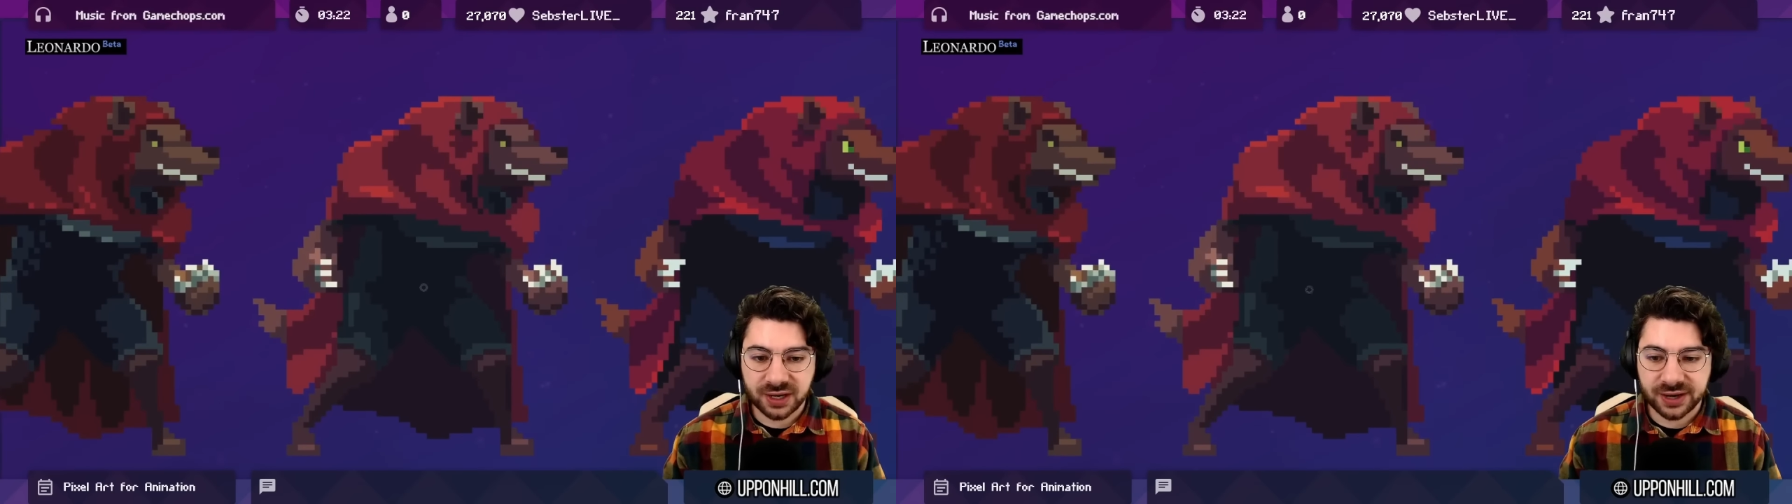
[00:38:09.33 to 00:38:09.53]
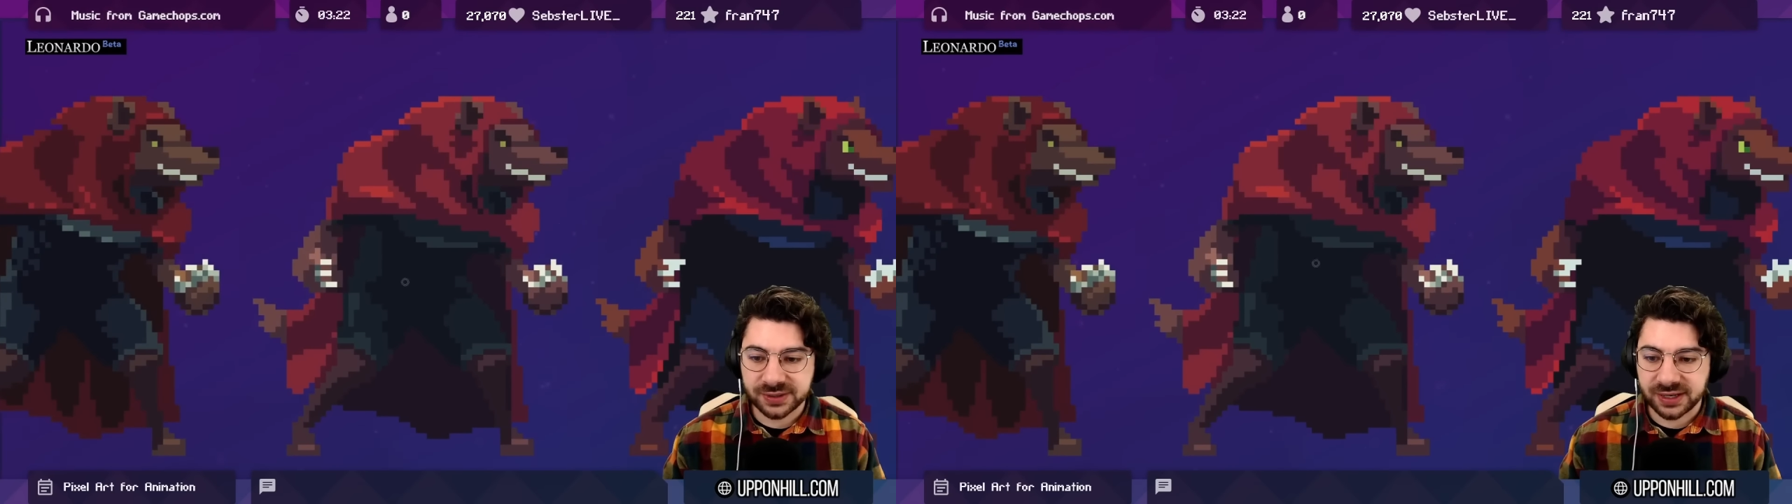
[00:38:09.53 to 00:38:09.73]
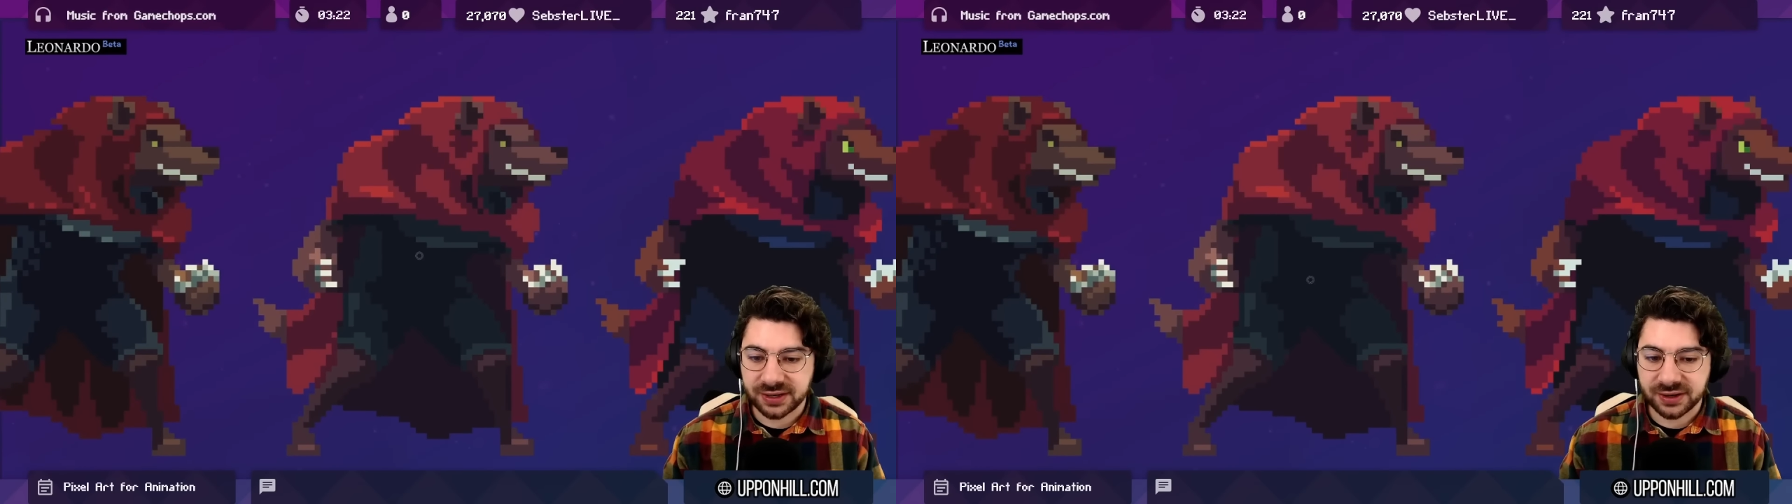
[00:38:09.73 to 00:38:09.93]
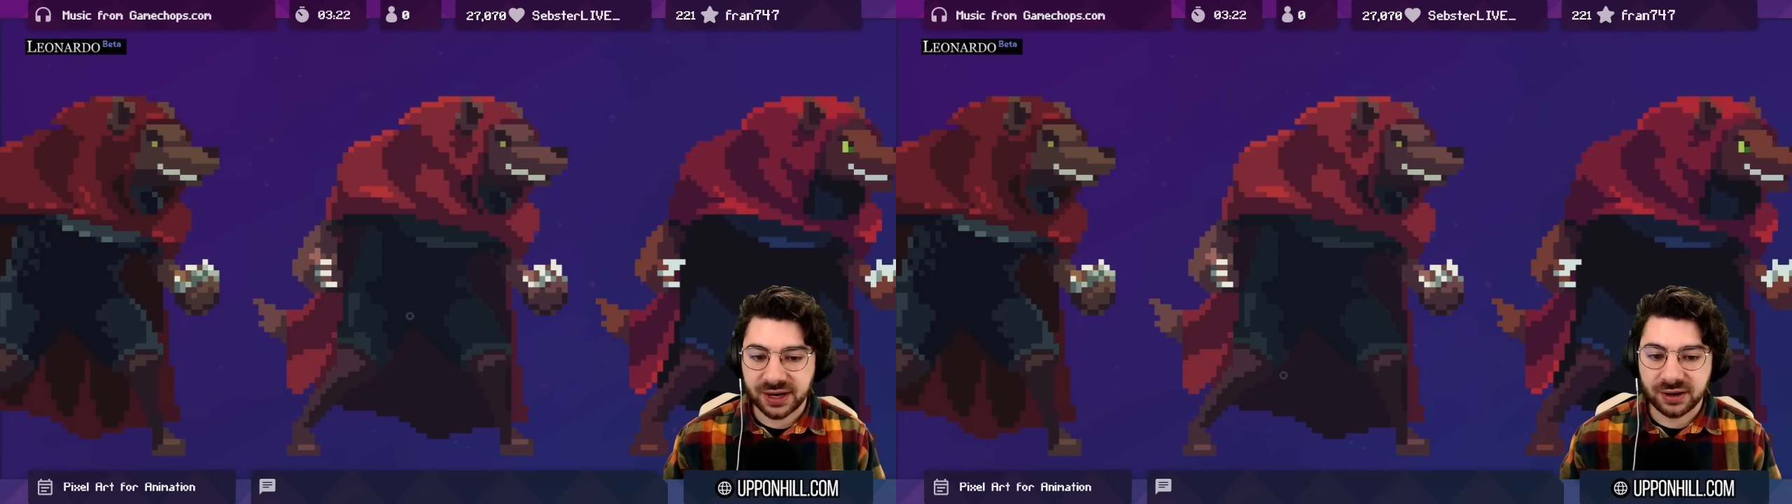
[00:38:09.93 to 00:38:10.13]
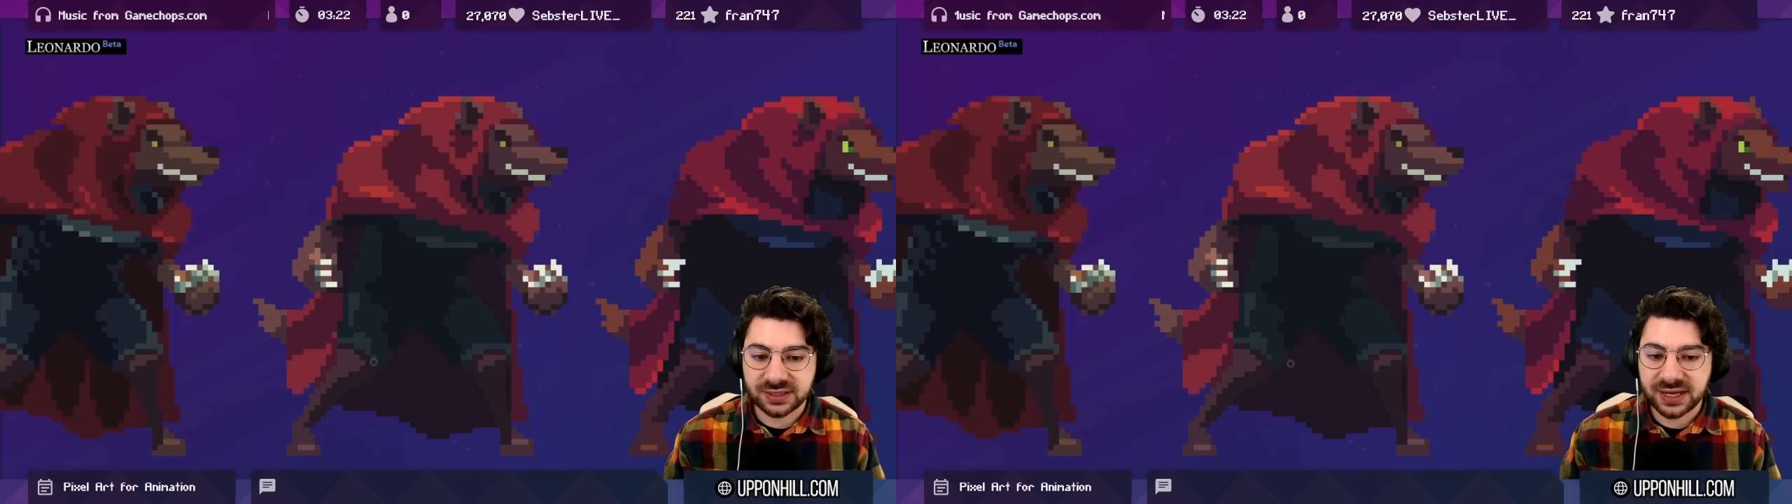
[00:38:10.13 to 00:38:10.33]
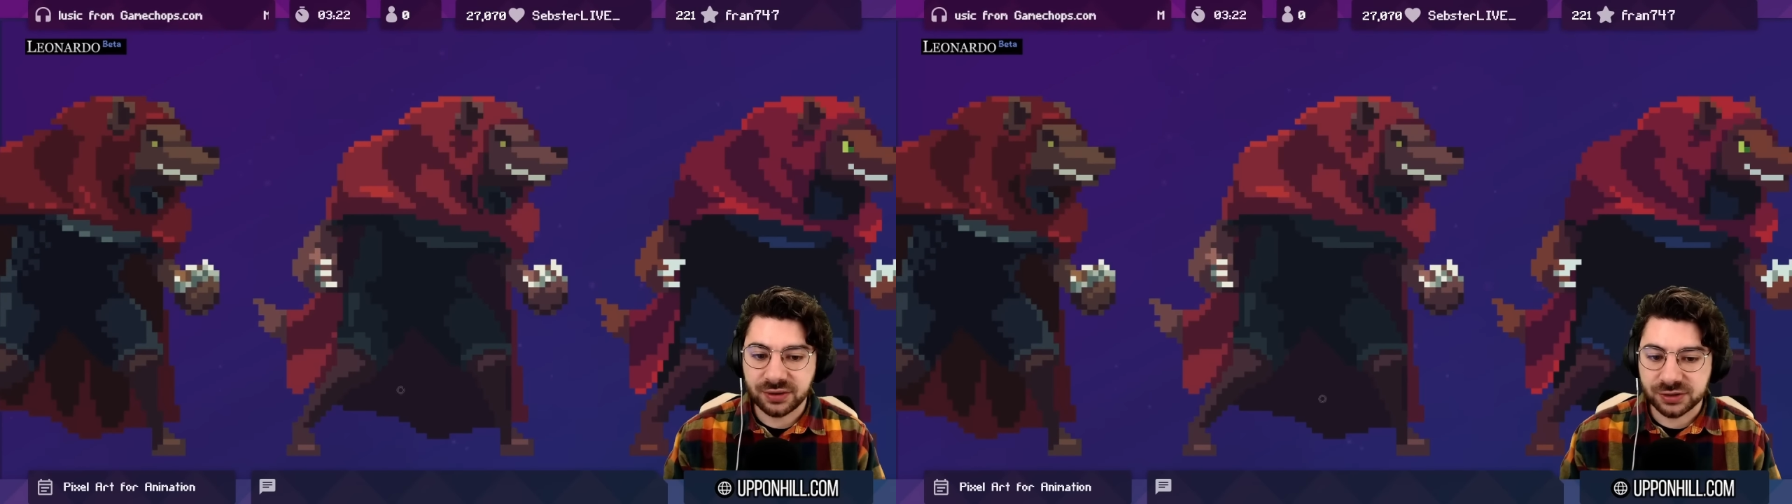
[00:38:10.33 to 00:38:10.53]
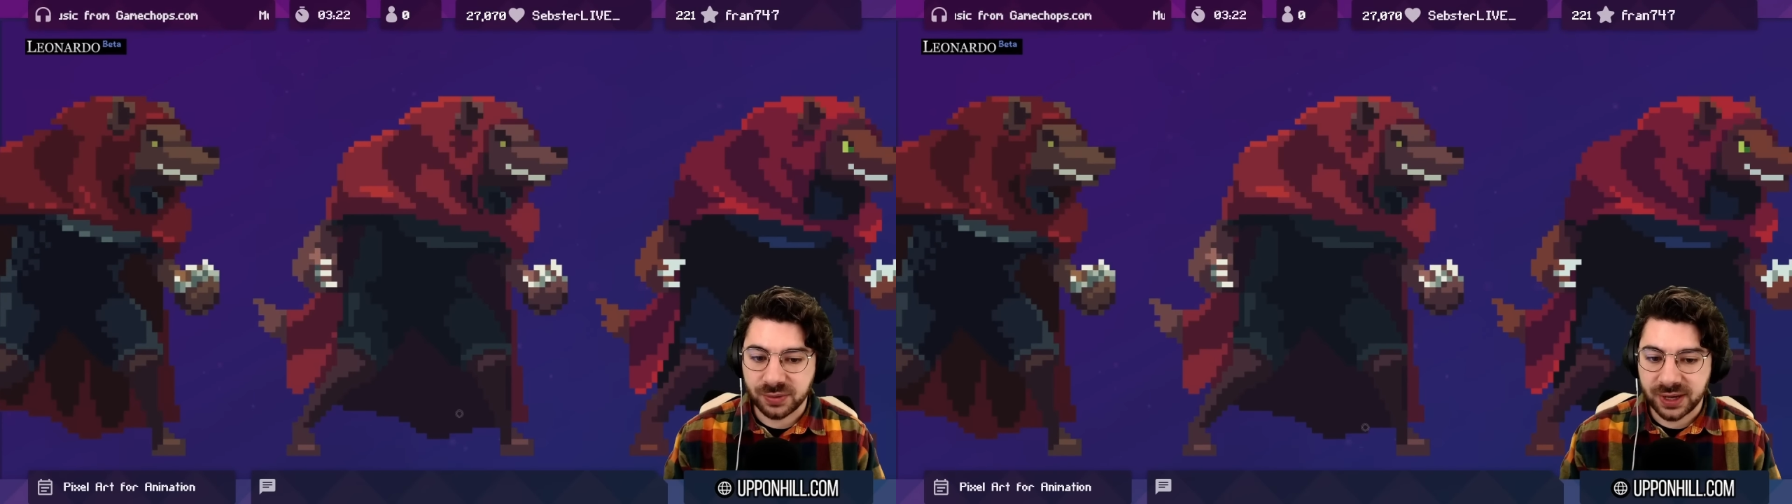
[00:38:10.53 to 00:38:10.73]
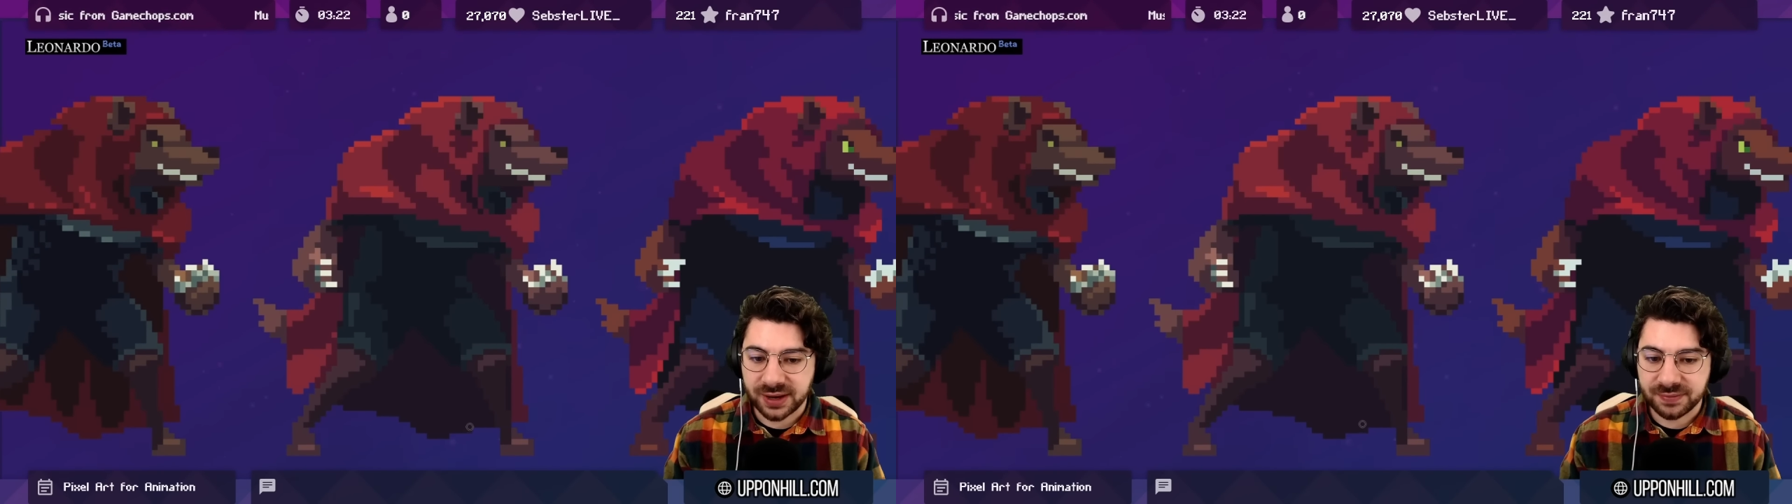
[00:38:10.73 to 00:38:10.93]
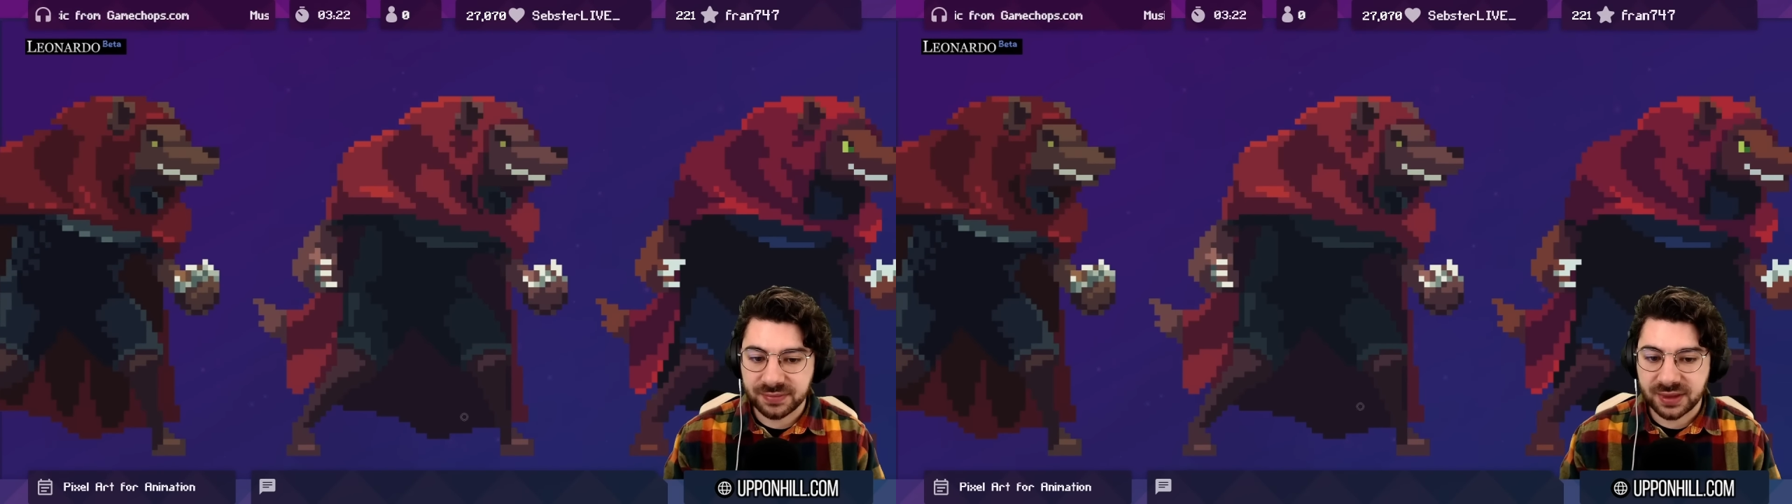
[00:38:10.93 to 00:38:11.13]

I was like, okay, I'll take those away